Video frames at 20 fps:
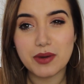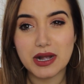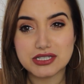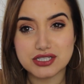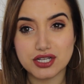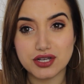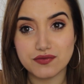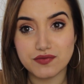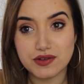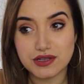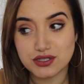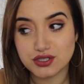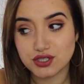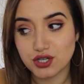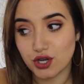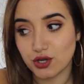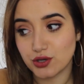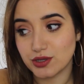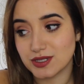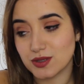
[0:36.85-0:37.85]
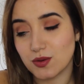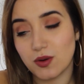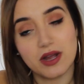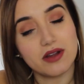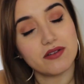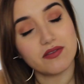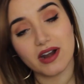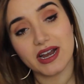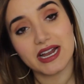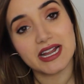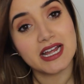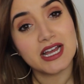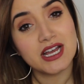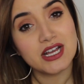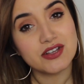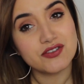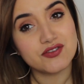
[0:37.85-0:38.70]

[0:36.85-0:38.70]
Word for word: but I don't think the tone is quite right.